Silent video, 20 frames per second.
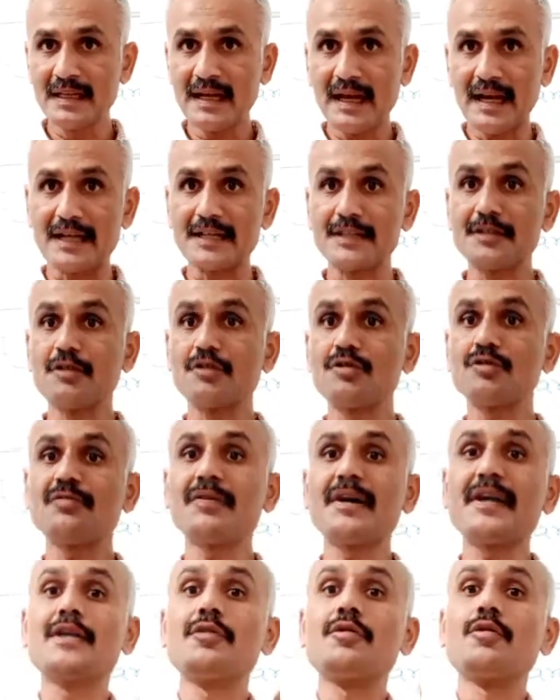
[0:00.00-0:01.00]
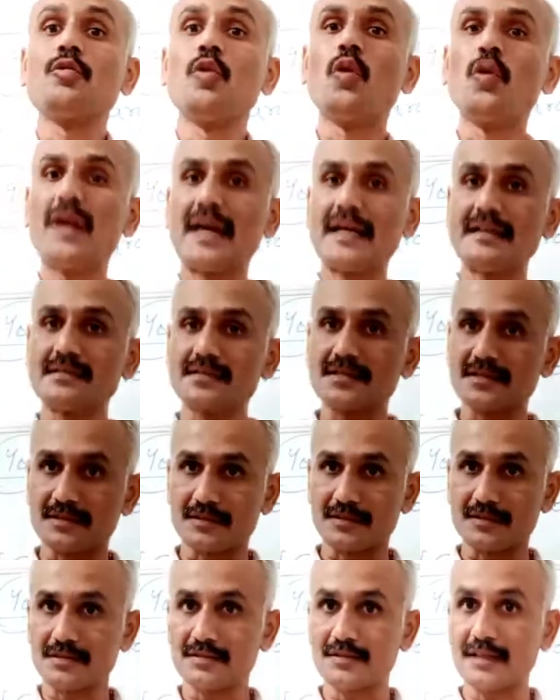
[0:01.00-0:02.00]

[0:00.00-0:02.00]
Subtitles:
and you have to find your own answers.